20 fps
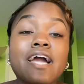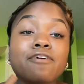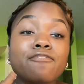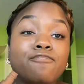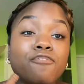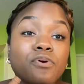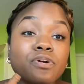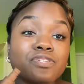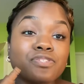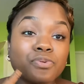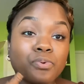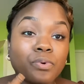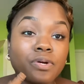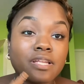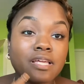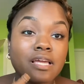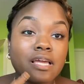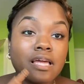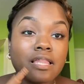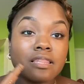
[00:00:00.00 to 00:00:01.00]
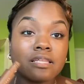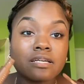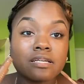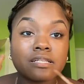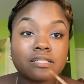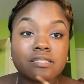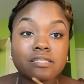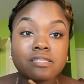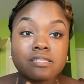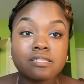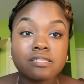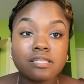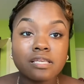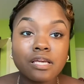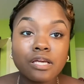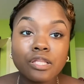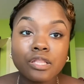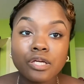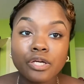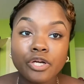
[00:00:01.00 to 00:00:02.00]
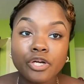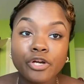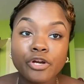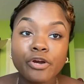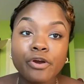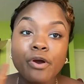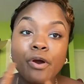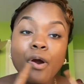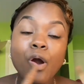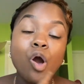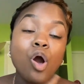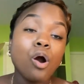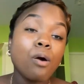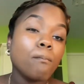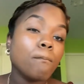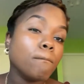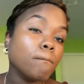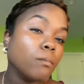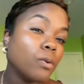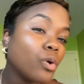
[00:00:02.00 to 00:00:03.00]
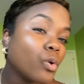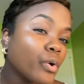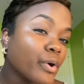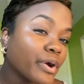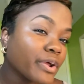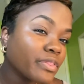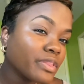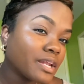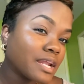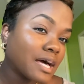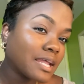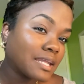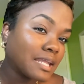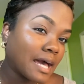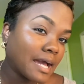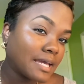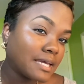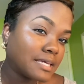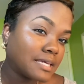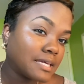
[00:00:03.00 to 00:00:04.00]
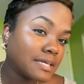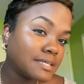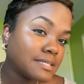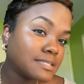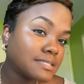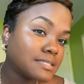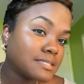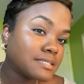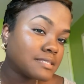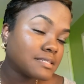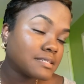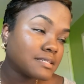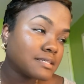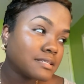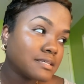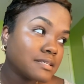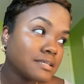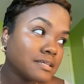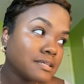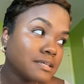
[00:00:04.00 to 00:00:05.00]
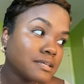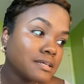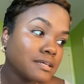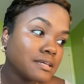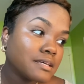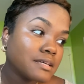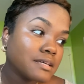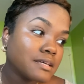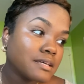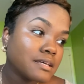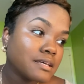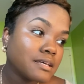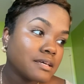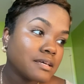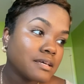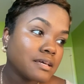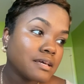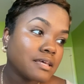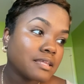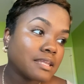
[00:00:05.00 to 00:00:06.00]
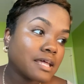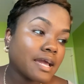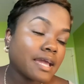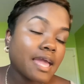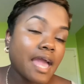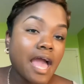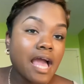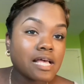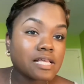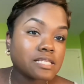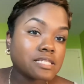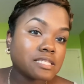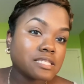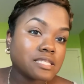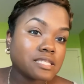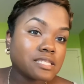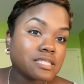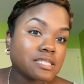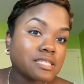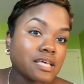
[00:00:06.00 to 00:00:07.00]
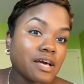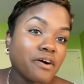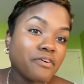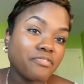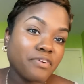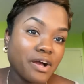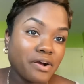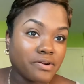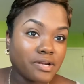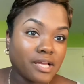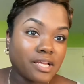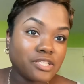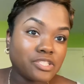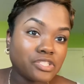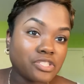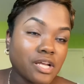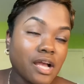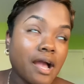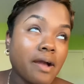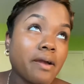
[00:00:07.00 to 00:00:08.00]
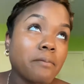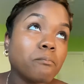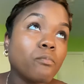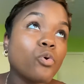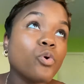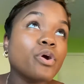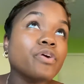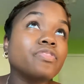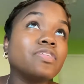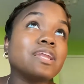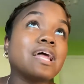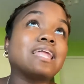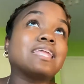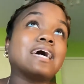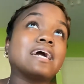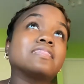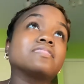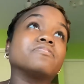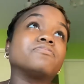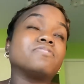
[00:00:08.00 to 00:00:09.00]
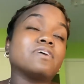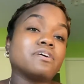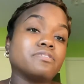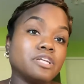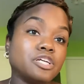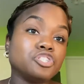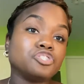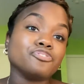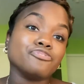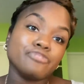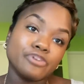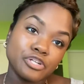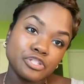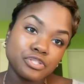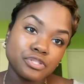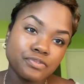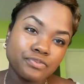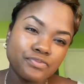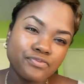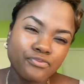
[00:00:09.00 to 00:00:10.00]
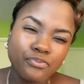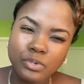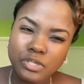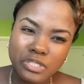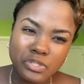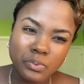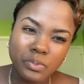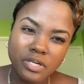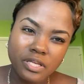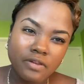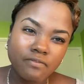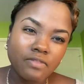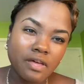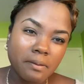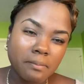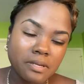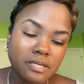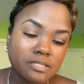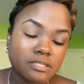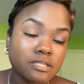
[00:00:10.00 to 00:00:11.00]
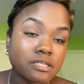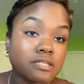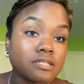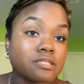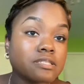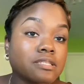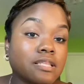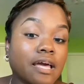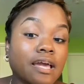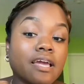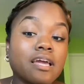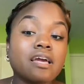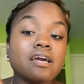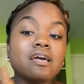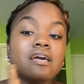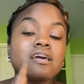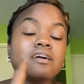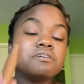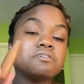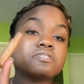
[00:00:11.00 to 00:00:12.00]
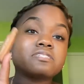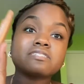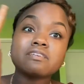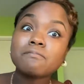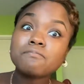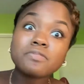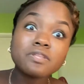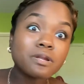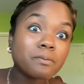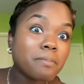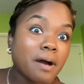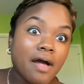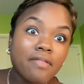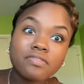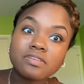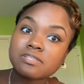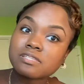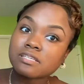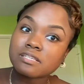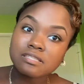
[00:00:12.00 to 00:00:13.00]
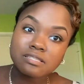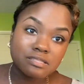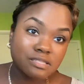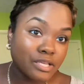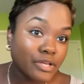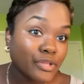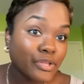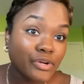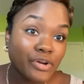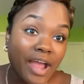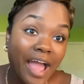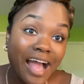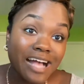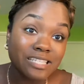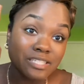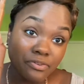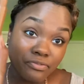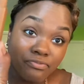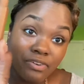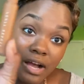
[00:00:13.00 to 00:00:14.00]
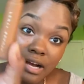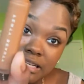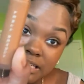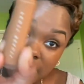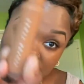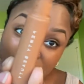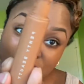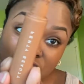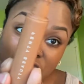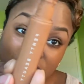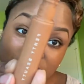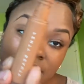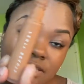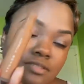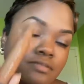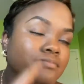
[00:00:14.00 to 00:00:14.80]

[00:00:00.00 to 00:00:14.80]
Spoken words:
420 in the concealer more than I like it, like, as a foundation. More than I like the foundation version of 420, if that makes sense. Like, there's something about this concealer as a foundation.